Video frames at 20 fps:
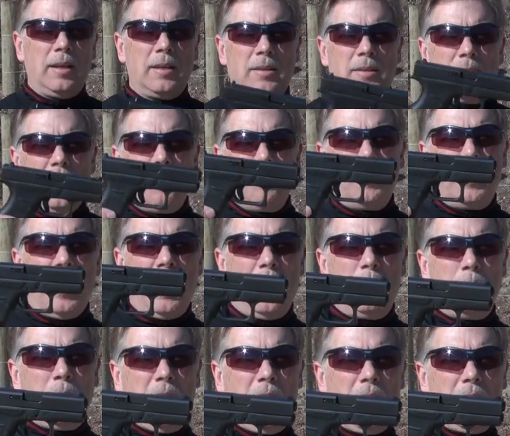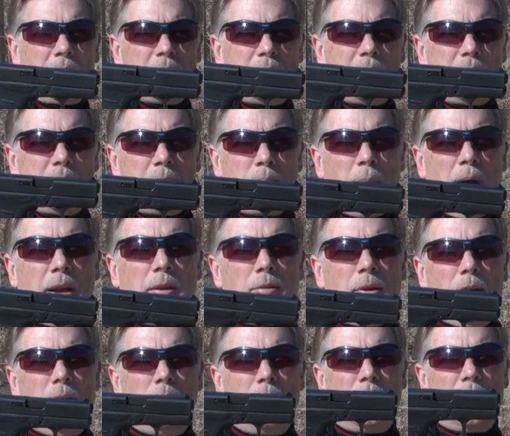subcompact.
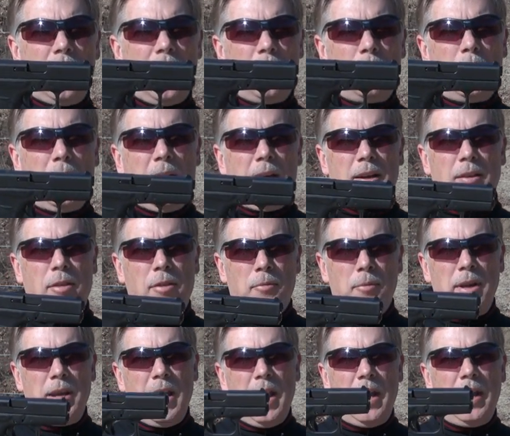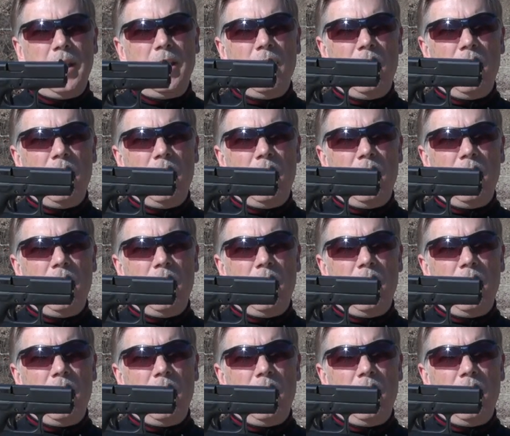Micro compact, 380